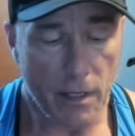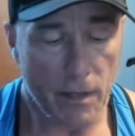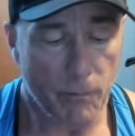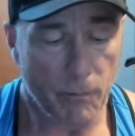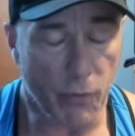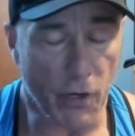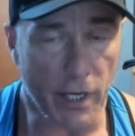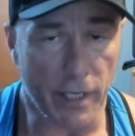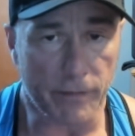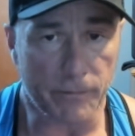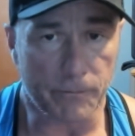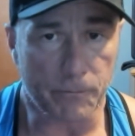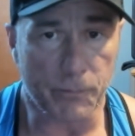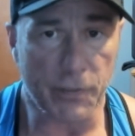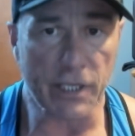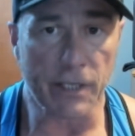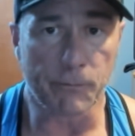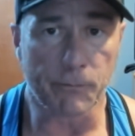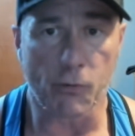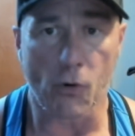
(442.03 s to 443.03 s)
But
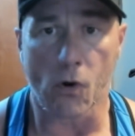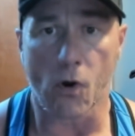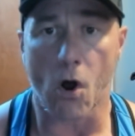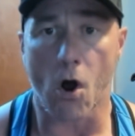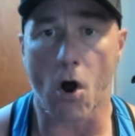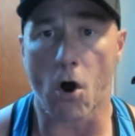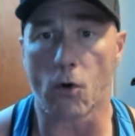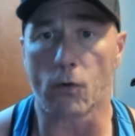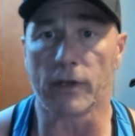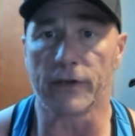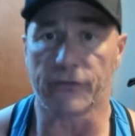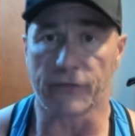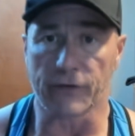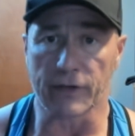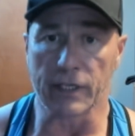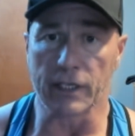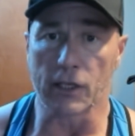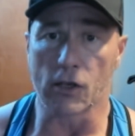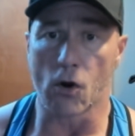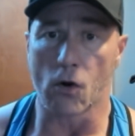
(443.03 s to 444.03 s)
people always
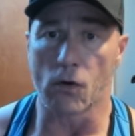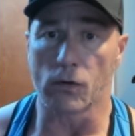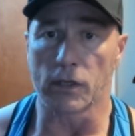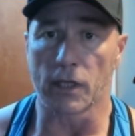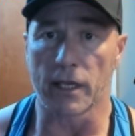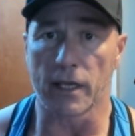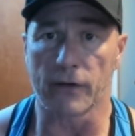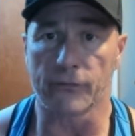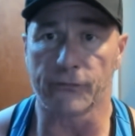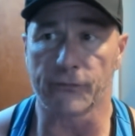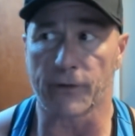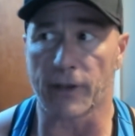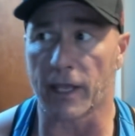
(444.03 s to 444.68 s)
ego lift,